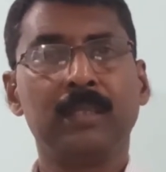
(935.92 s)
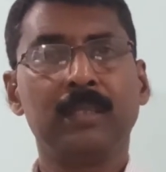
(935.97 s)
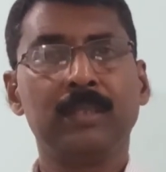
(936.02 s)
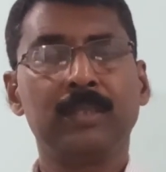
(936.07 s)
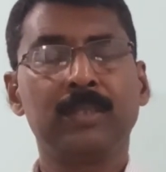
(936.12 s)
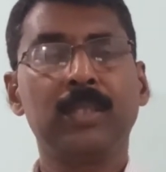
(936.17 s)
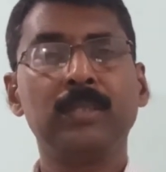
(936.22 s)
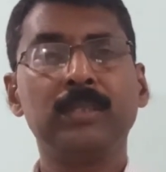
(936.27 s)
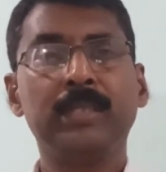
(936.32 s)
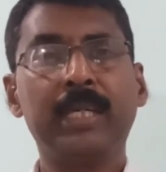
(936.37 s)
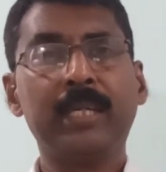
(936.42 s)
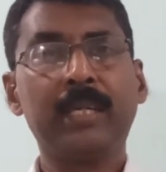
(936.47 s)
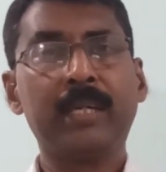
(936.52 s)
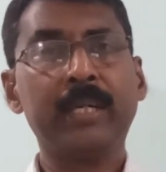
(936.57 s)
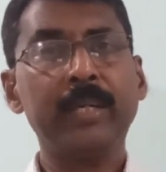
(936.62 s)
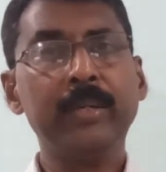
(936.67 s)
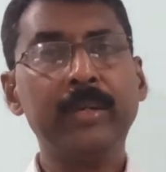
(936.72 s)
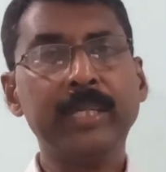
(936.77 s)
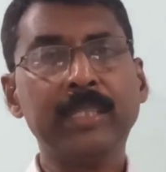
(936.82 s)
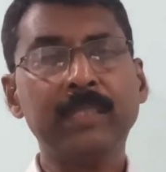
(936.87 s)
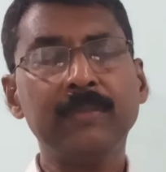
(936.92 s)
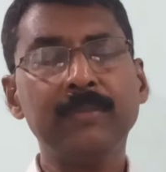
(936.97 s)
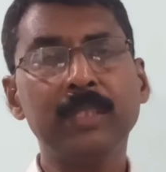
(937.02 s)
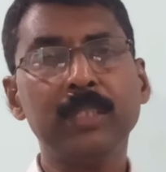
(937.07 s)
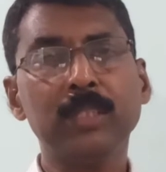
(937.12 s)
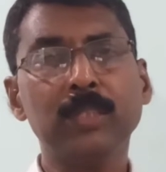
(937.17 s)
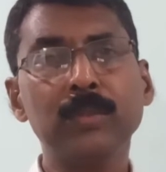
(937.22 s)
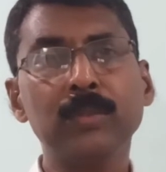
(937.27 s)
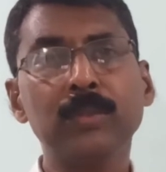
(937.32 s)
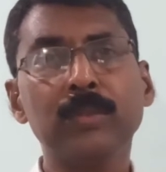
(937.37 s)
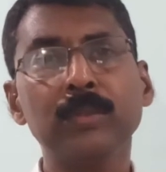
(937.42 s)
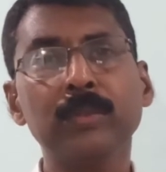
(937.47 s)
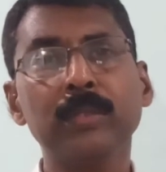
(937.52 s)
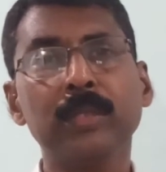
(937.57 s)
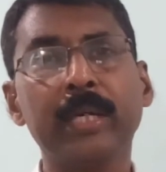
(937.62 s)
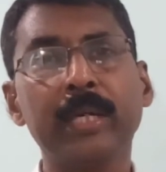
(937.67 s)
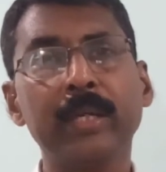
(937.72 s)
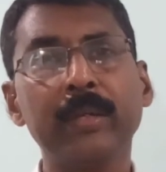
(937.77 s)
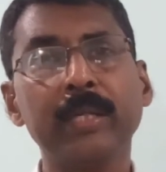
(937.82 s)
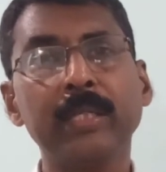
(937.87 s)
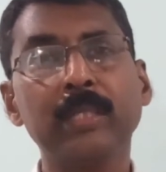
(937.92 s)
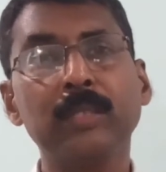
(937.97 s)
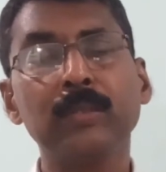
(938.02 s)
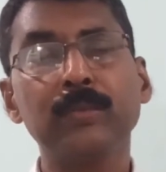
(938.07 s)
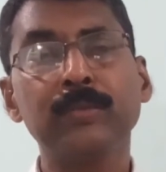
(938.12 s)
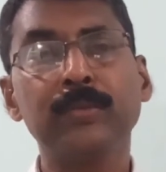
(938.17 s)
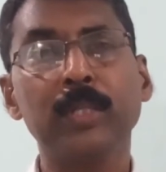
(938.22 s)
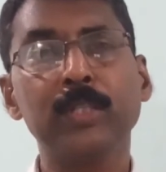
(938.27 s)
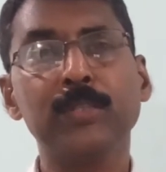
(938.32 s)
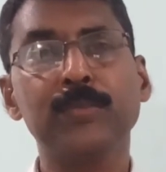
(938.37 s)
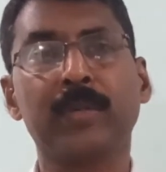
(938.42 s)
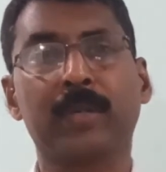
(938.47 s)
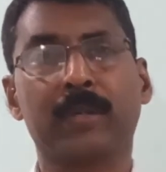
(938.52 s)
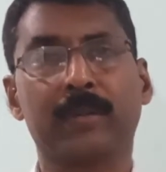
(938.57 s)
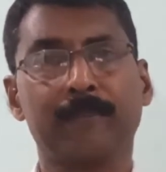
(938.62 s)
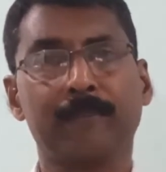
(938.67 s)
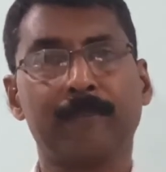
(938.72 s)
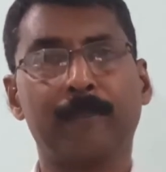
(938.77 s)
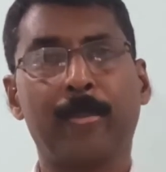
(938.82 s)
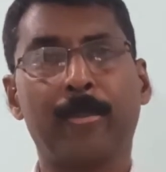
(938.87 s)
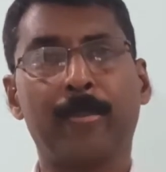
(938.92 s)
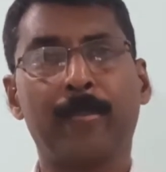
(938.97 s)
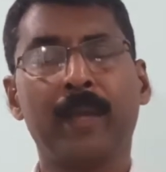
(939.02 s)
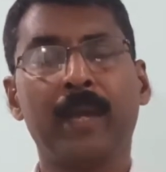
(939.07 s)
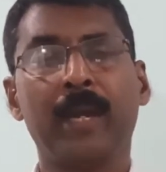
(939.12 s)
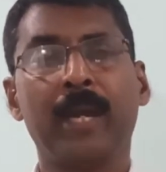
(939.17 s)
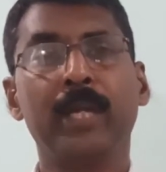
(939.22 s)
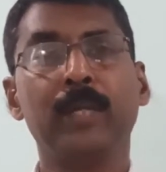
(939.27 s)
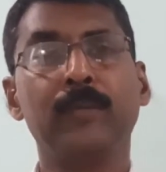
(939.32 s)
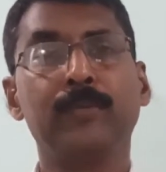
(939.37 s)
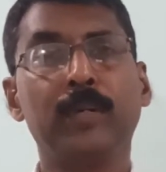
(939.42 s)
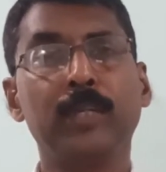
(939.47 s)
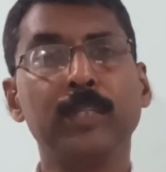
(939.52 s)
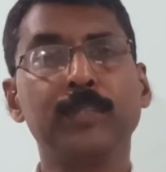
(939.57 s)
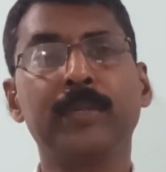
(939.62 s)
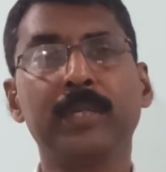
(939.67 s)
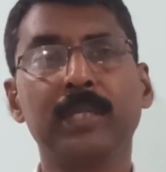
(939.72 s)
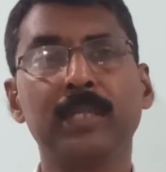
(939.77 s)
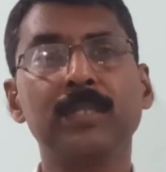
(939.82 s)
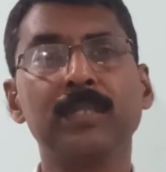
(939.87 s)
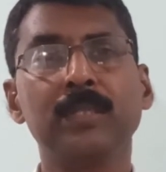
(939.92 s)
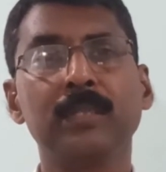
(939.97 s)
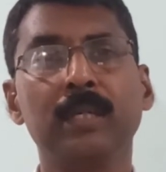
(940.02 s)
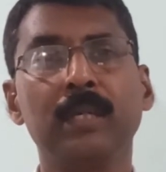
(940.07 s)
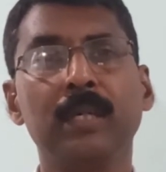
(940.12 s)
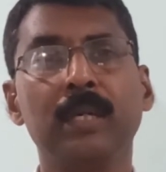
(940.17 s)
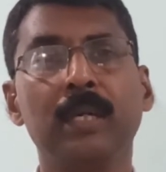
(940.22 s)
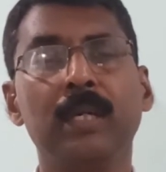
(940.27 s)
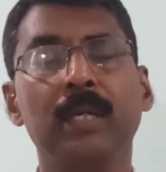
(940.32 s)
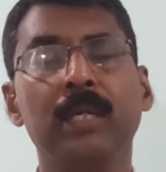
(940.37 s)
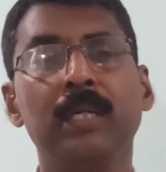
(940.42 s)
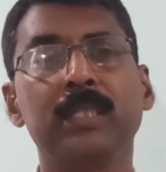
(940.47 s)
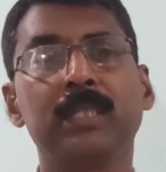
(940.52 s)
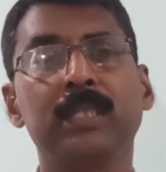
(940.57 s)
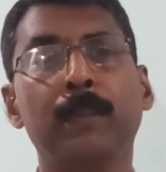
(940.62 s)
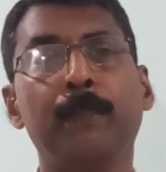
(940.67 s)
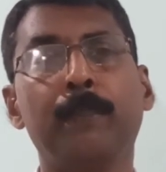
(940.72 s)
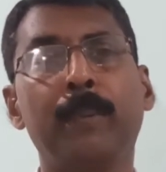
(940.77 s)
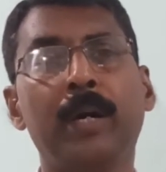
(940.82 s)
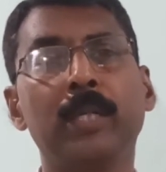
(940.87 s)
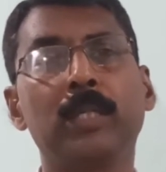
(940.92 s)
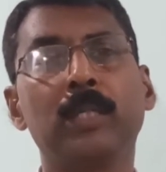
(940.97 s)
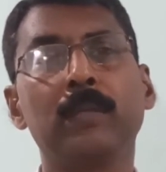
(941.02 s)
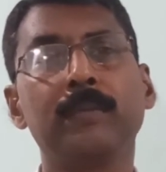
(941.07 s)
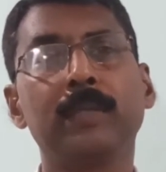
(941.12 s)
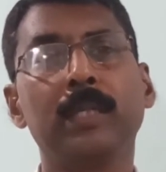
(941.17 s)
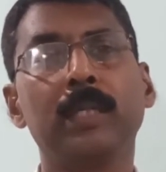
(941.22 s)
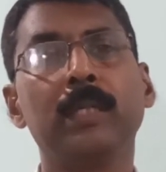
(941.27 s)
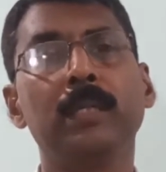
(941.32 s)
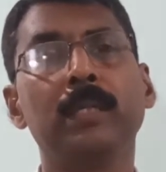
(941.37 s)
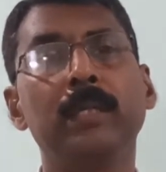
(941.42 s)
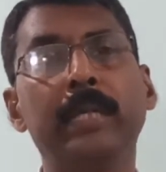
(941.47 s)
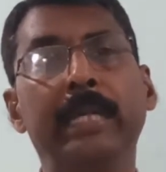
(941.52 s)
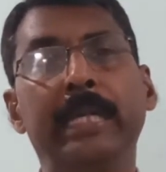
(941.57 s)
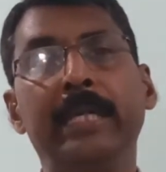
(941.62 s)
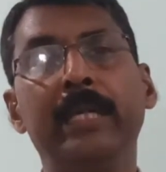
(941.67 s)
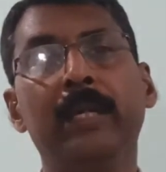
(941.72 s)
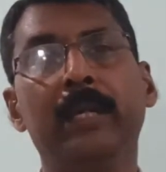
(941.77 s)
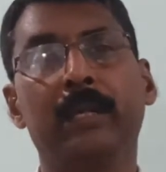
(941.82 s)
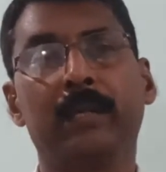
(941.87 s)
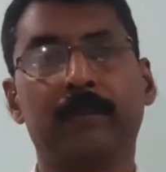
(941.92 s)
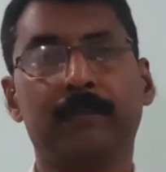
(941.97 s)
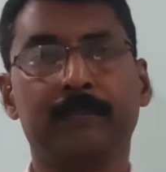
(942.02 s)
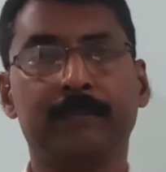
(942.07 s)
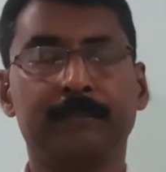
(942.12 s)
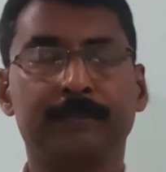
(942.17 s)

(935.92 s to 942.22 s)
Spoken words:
So that radioactivity is due to radioactive phosphor, and phosphorus is a part of the DNA.